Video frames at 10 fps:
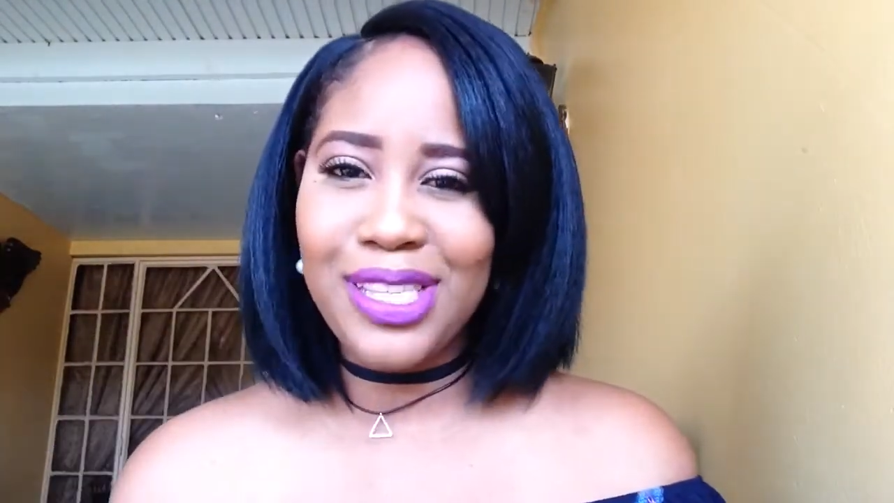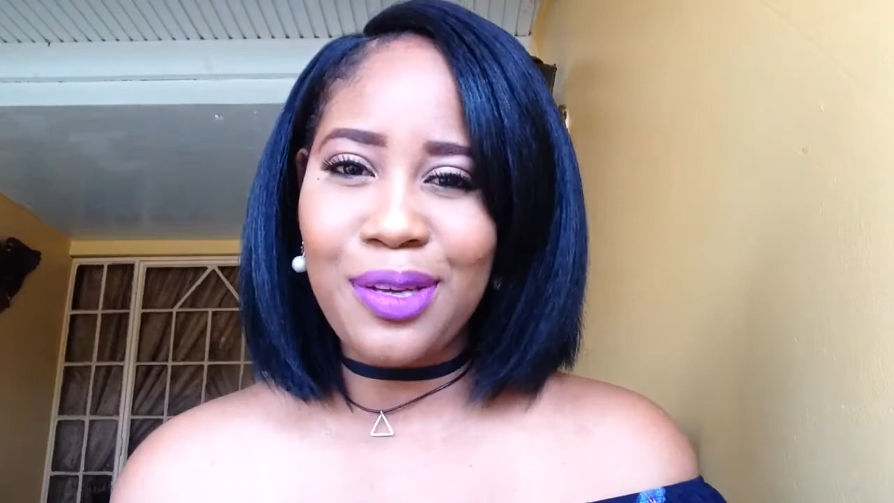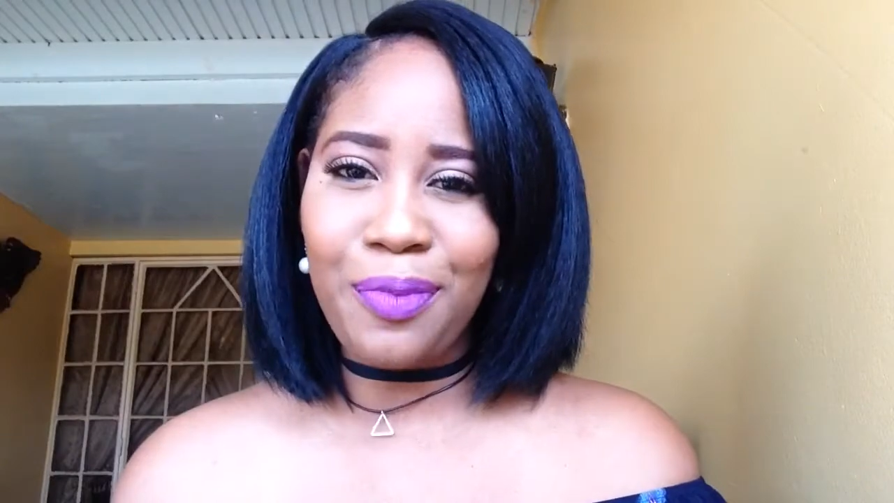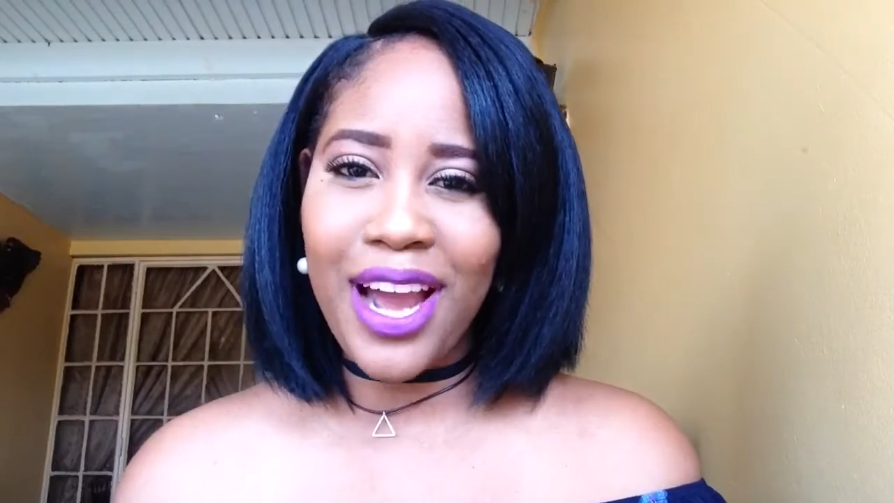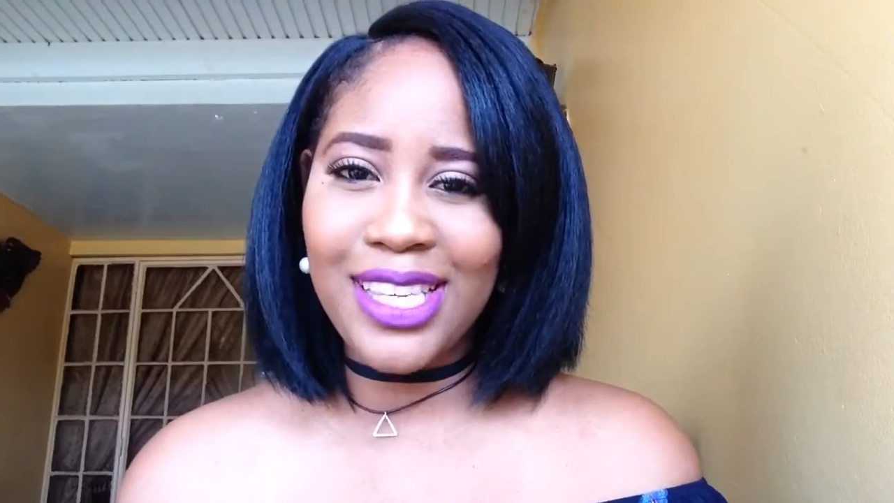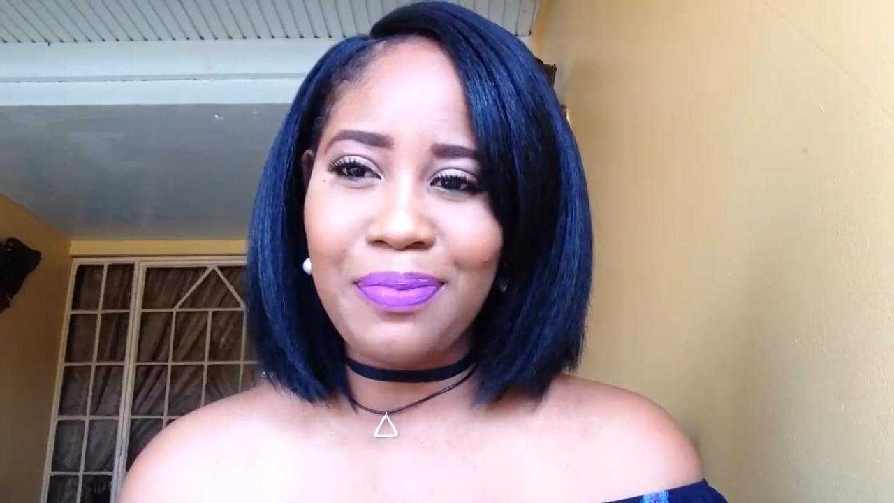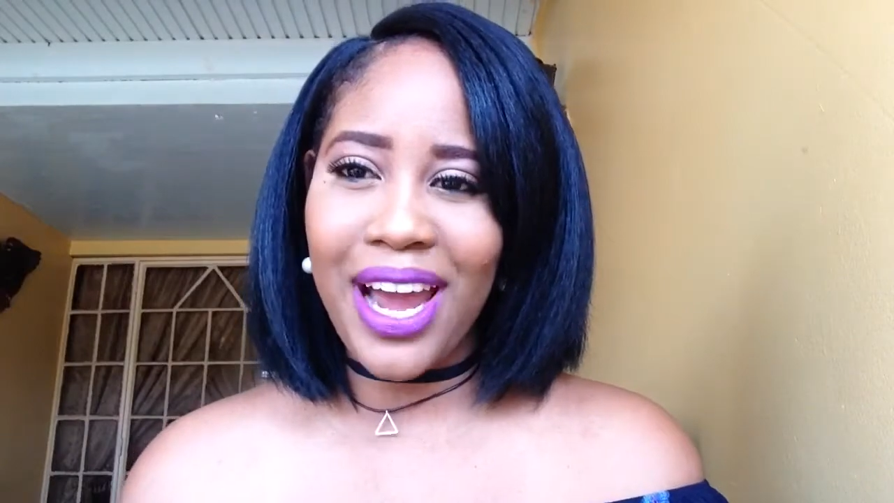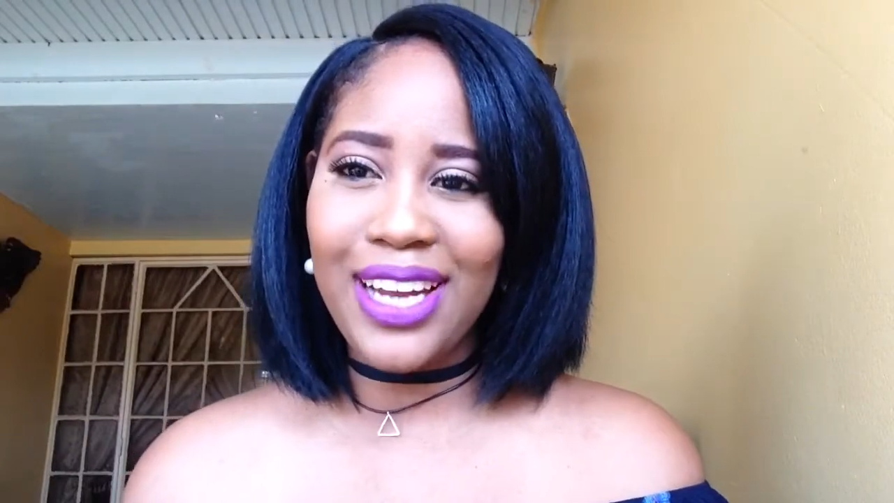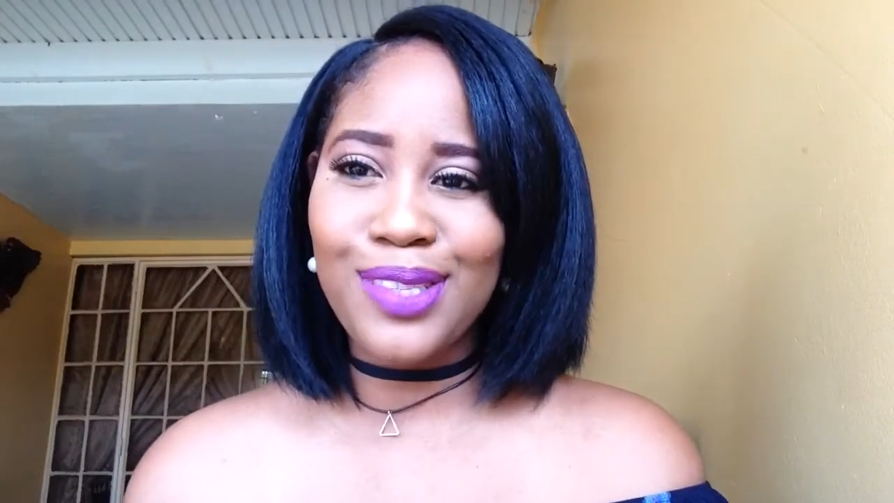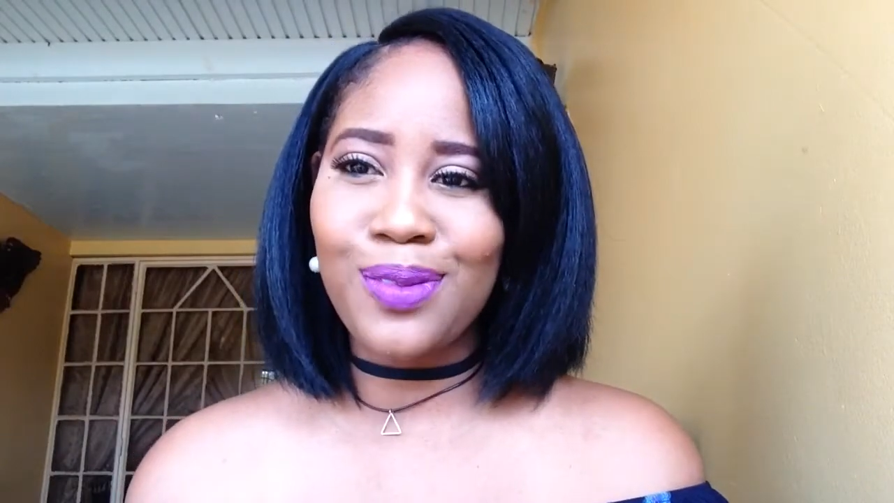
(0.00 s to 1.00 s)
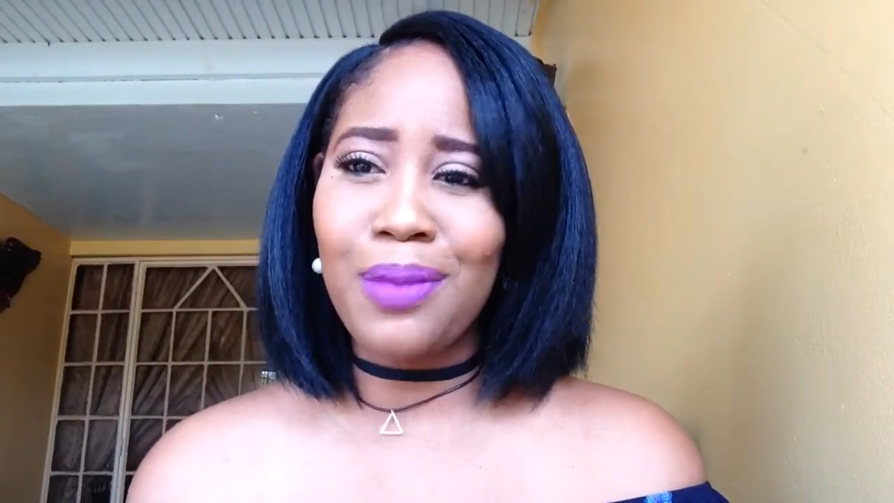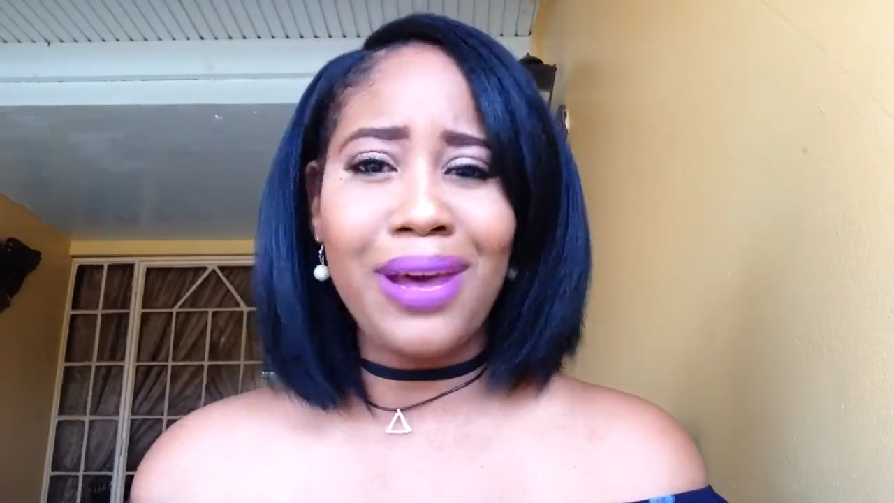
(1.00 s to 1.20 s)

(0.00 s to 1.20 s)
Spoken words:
surprised by this one,